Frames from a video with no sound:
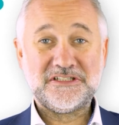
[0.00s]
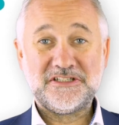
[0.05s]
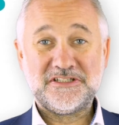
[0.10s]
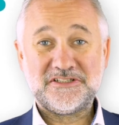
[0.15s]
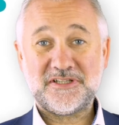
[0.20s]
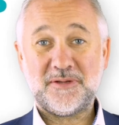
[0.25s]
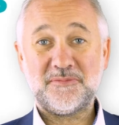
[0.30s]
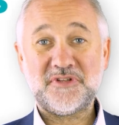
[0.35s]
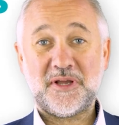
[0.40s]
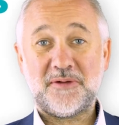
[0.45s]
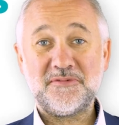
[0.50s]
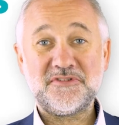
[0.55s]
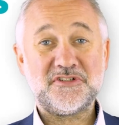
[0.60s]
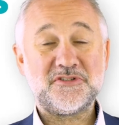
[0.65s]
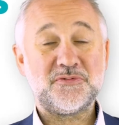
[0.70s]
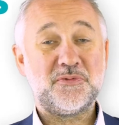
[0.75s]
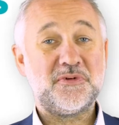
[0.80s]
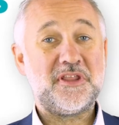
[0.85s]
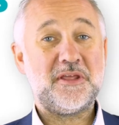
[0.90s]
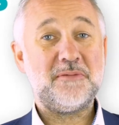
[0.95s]
Sometimes
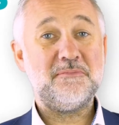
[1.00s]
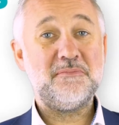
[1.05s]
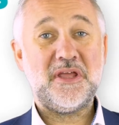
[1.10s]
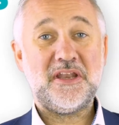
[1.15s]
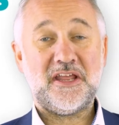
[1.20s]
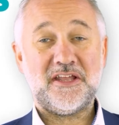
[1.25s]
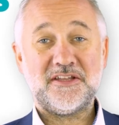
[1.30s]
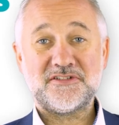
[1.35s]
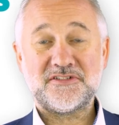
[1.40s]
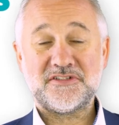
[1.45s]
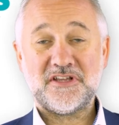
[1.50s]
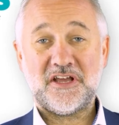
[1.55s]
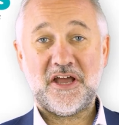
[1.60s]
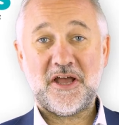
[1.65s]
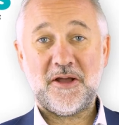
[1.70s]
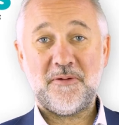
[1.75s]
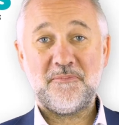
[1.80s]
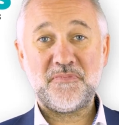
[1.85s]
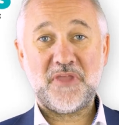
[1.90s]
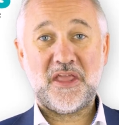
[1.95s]
it's within minutes.
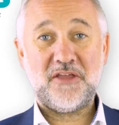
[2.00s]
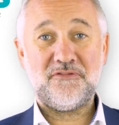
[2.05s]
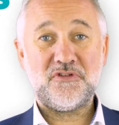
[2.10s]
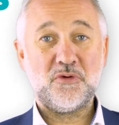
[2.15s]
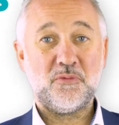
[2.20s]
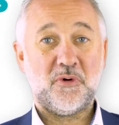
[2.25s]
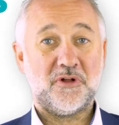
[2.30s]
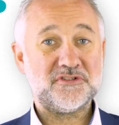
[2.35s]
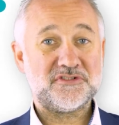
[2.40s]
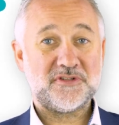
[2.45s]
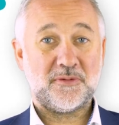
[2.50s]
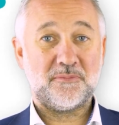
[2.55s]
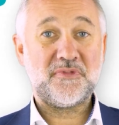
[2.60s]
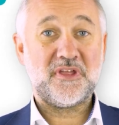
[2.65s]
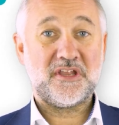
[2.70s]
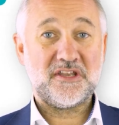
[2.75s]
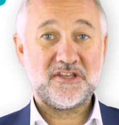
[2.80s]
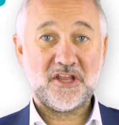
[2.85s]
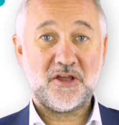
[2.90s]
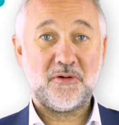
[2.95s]
If you want
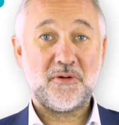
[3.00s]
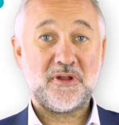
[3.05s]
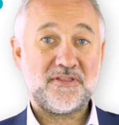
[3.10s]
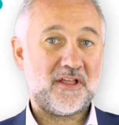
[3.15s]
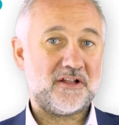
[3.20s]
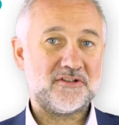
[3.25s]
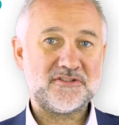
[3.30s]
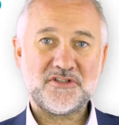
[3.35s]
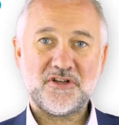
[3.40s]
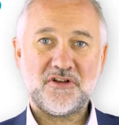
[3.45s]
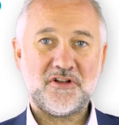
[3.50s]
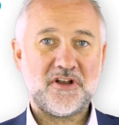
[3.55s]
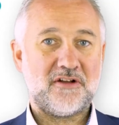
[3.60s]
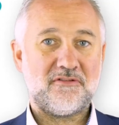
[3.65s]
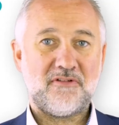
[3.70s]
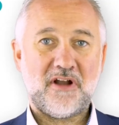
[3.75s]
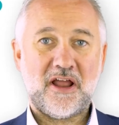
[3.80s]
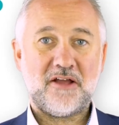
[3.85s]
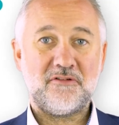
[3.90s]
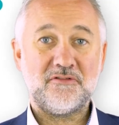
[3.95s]
something doing, they'll turn it
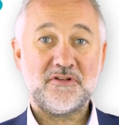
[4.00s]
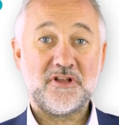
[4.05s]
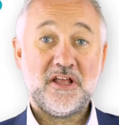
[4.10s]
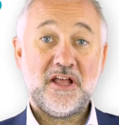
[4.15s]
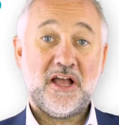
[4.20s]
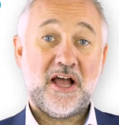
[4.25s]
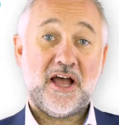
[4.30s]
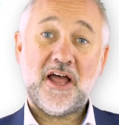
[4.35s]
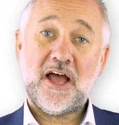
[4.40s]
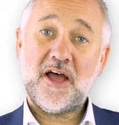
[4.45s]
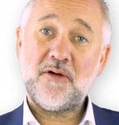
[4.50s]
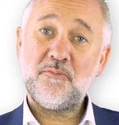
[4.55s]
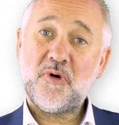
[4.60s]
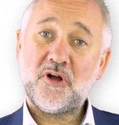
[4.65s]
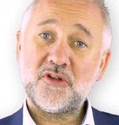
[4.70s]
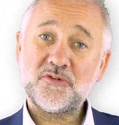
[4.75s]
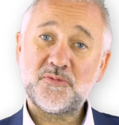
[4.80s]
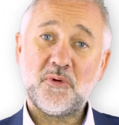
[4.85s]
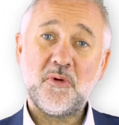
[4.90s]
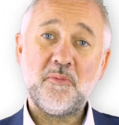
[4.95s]
round. And
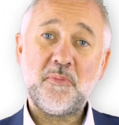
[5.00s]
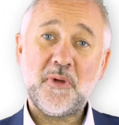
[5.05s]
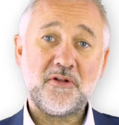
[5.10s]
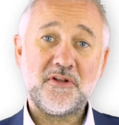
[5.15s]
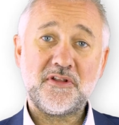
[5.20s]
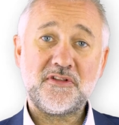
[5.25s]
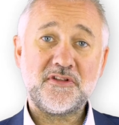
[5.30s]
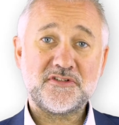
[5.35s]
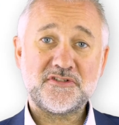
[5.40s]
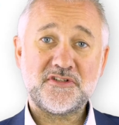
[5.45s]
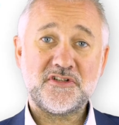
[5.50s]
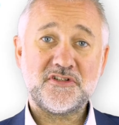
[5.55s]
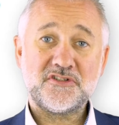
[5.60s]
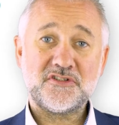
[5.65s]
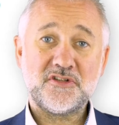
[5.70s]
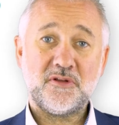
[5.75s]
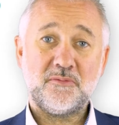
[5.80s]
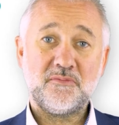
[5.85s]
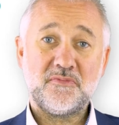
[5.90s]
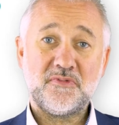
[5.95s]
whilst we were building the
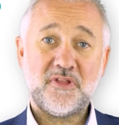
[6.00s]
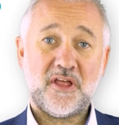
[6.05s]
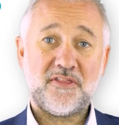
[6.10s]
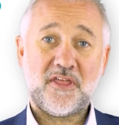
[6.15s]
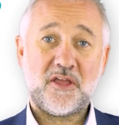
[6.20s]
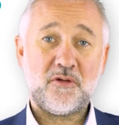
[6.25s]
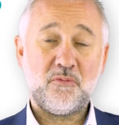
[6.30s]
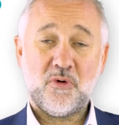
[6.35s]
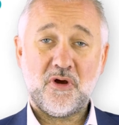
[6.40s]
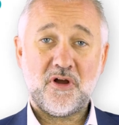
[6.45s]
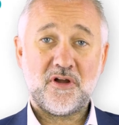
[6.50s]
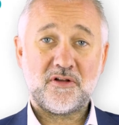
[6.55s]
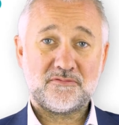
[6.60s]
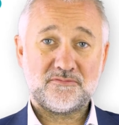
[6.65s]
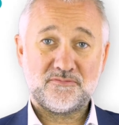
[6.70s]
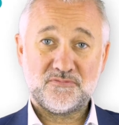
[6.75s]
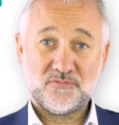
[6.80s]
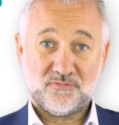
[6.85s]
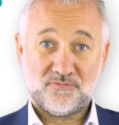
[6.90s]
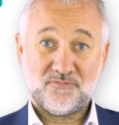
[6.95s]
system, they work
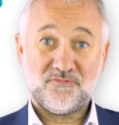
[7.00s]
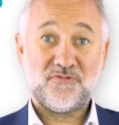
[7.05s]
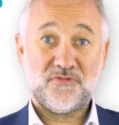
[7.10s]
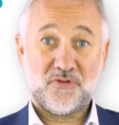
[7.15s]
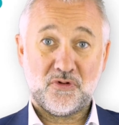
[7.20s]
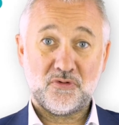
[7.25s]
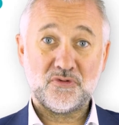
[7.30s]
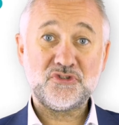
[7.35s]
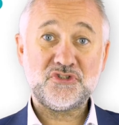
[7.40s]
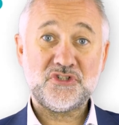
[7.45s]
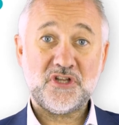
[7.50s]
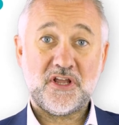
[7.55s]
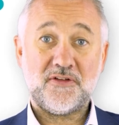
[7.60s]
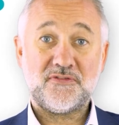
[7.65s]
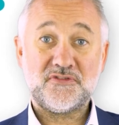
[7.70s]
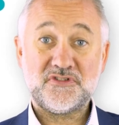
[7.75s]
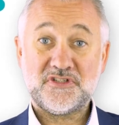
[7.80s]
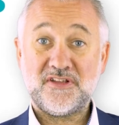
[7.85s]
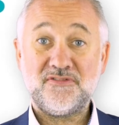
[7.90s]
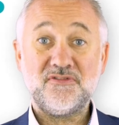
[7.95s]
full
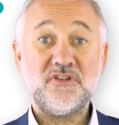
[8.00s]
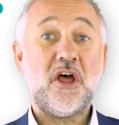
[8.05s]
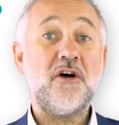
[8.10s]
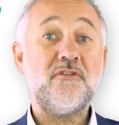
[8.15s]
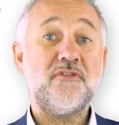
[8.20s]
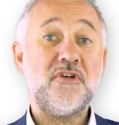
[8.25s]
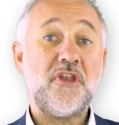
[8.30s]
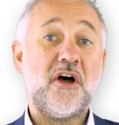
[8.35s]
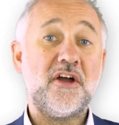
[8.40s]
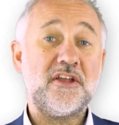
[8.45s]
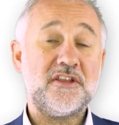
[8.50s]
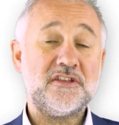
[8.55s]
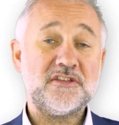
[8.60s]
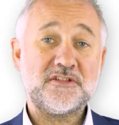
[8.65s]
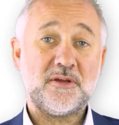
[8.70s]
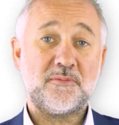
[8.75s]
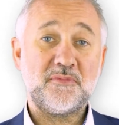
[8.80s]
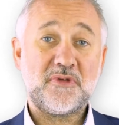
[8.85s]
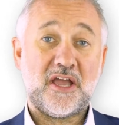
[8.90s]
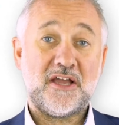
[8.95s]
shifts, even overnight in
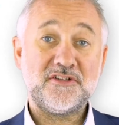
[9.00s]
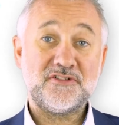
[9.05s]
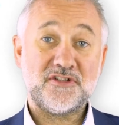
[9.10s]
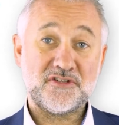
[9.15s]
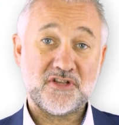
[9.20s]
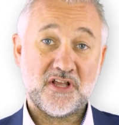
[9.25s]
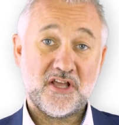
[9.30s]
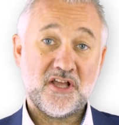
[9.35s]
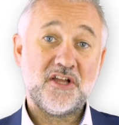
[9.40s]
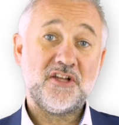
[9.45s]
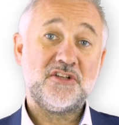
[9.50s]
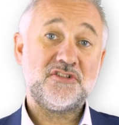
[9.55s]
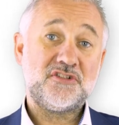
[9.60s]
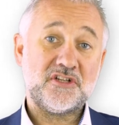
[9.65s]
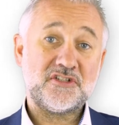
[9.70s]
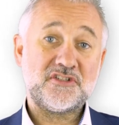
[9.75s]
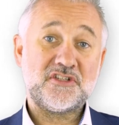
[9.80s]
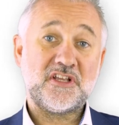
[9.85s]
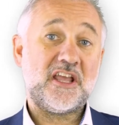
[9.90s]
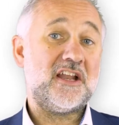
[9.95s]
some cases,
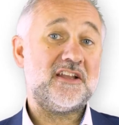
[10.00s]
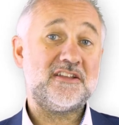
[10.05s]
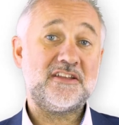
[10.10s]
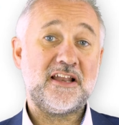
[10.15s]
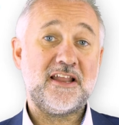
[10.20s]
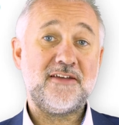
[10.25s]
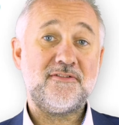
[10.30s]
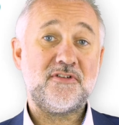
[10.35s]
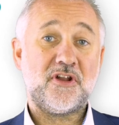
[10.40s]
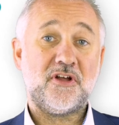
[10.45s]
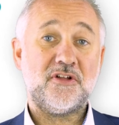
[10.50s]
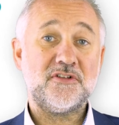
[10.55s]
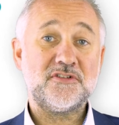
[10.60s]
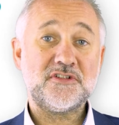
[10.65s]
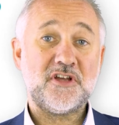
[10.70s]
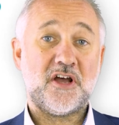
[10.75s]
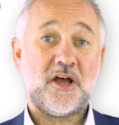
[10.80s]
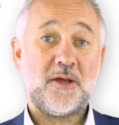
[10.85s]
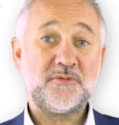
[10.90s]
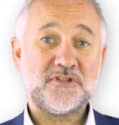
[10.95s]
just to get it delivered on
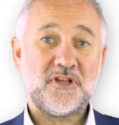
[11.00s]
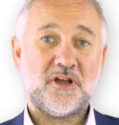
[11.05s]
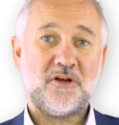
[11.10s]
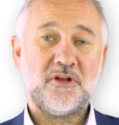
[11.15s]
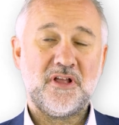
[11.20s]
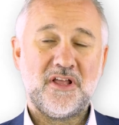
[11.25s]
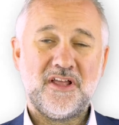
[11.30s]
time. So